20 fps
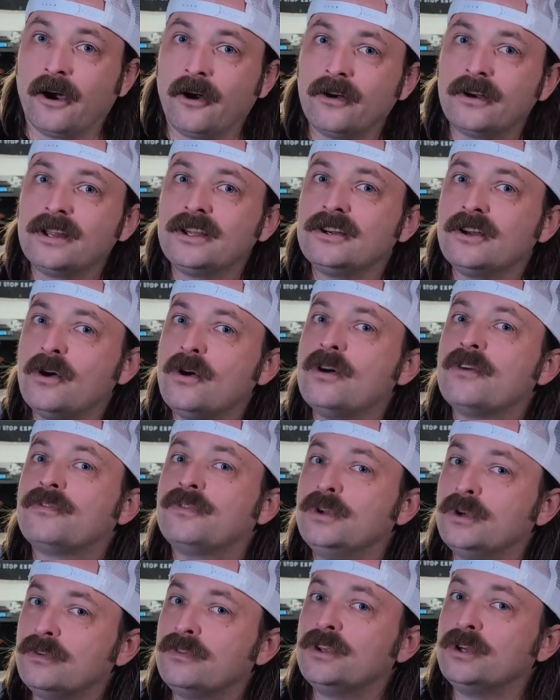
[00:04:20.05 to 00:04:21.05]
already know a
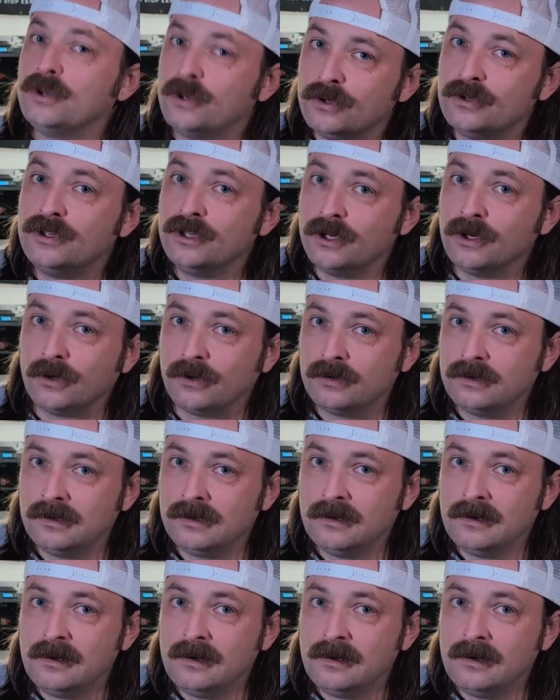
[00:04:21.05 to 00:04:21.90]
few of you who do,